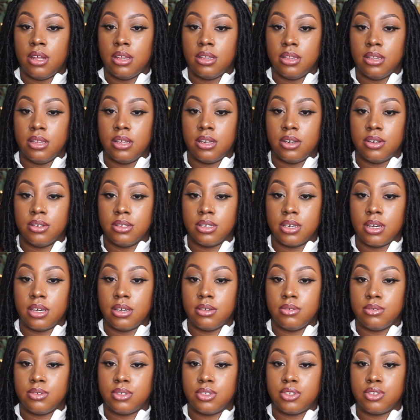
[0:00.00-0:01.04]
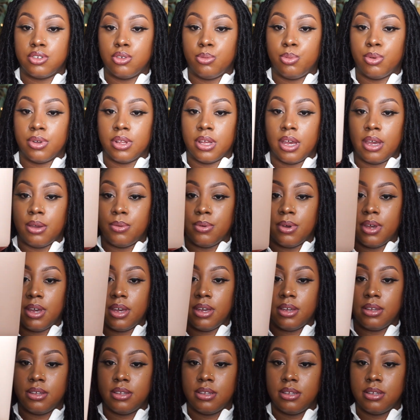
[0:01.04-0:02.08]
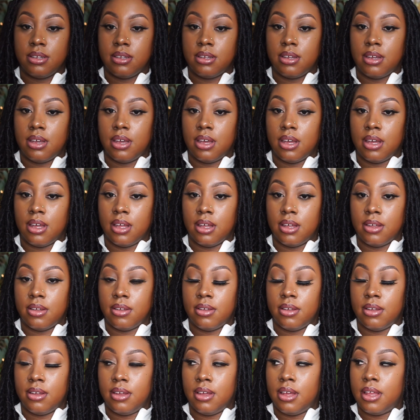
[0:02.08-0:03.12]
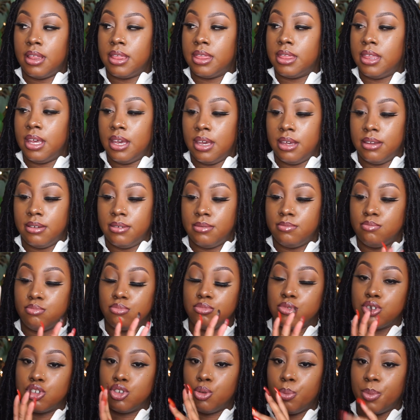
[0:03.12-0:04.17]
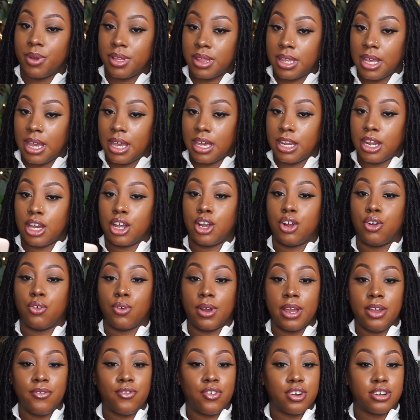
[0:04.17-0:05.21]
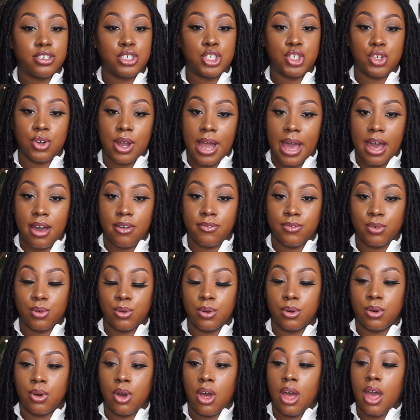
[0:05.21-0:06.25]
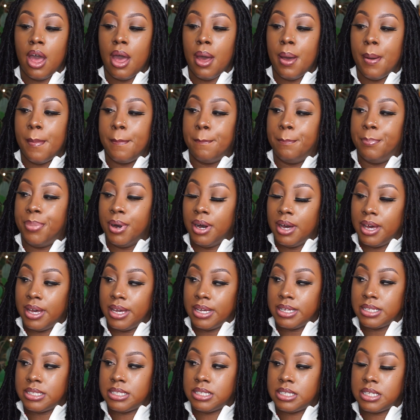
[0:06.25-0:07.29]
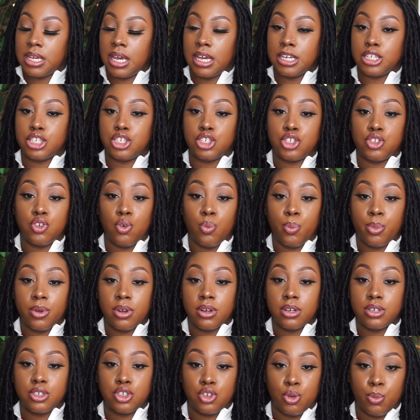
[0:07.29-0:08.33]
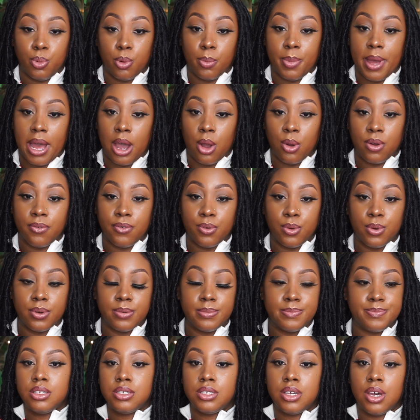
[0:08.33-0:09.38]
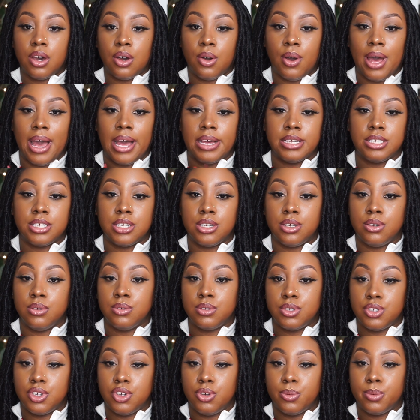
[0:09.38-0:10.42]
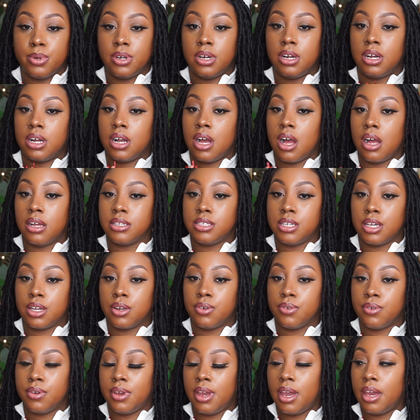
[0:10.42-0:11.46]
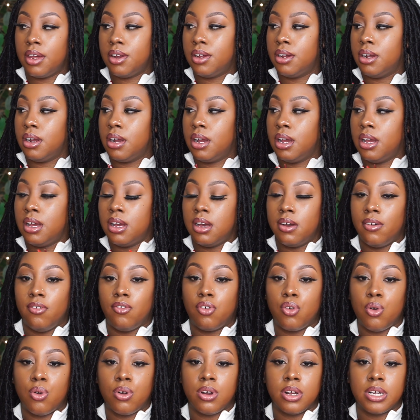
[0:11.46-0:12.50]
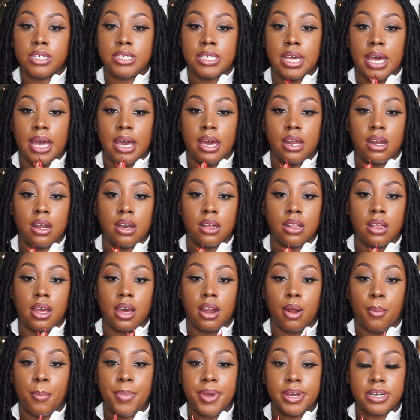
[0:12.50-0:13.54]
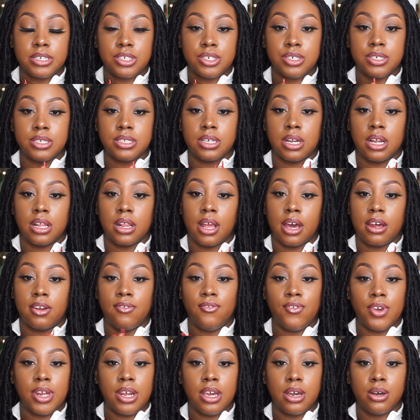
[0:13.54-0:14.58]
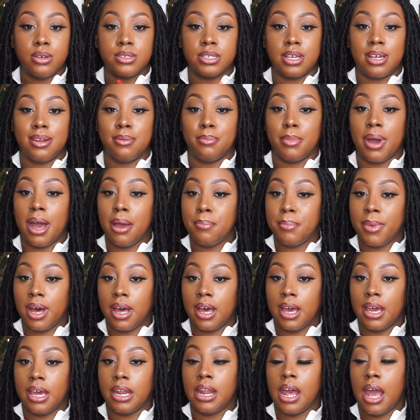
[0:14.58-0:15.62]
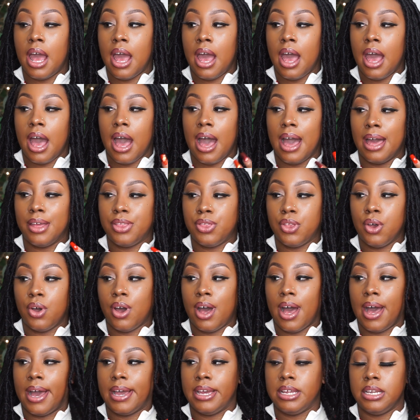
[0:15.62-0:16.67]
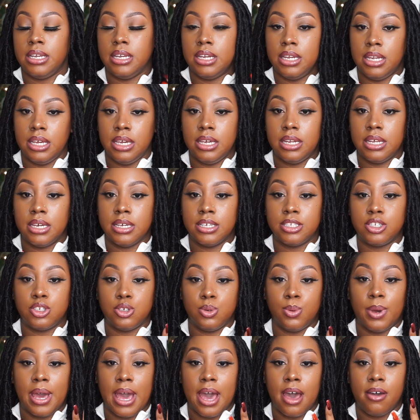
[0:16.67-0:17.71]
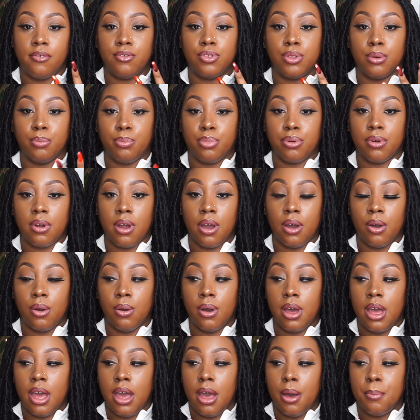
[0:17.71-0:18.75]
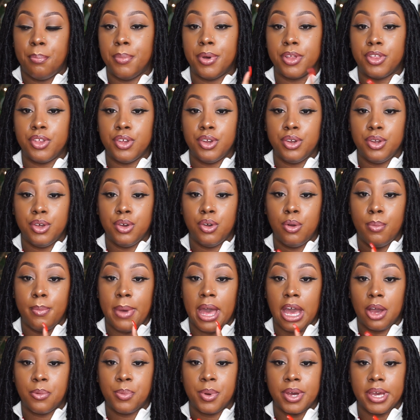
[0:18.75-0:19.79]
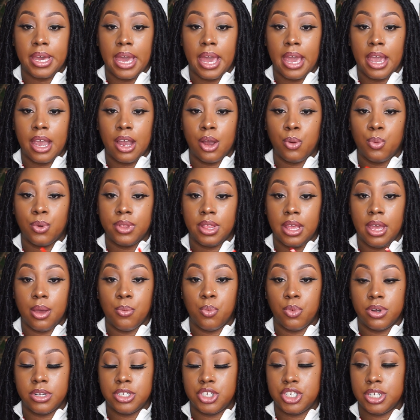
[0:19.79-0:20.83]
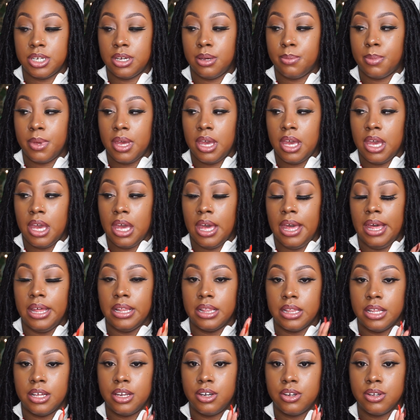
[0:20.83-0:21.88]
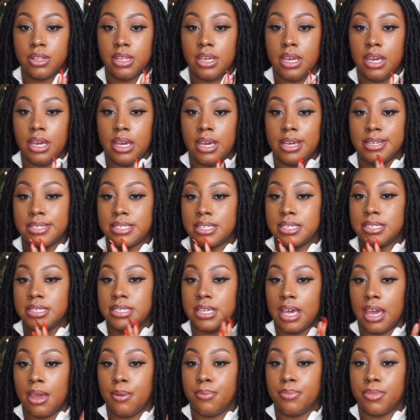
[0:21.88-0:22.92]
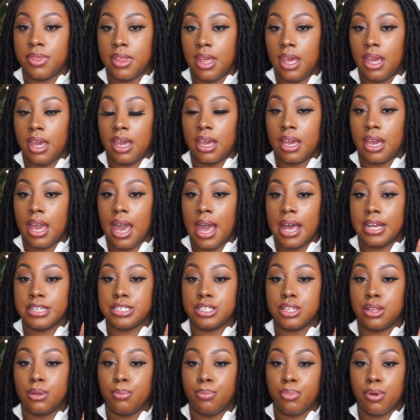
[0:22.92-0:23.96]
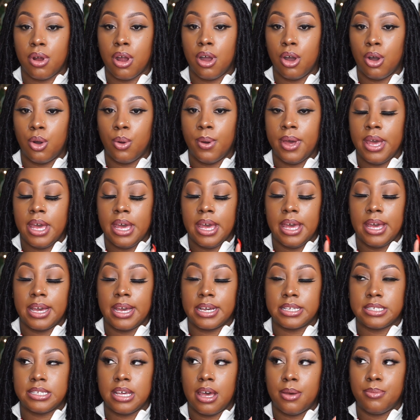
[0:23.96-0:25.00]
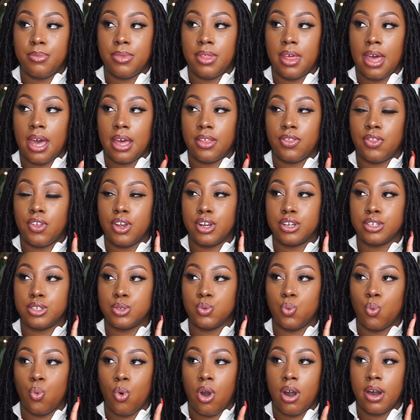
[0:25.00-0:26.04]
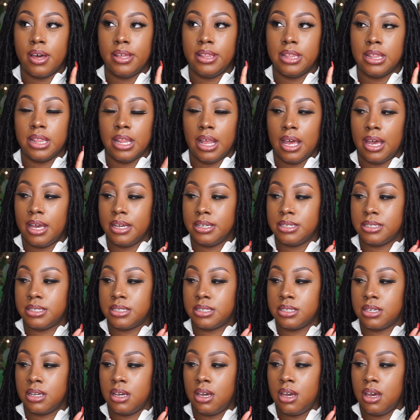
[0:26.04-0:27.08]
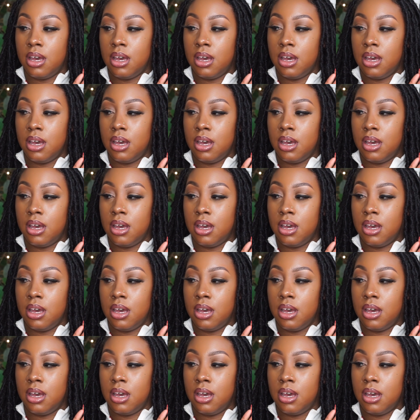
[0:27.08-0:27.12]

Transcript: literally super lightweight. Thin, super thin. Great for travel, but it's super, super powerful. So, as a YouTuber, content creator, of course, I edit a lot of pictures and a lot of videos, and in my mind, I thought I needed to have the Pro. But the new MacBook Air with the M1 chip, it literally is the same thing as the Pro, except that there's one less,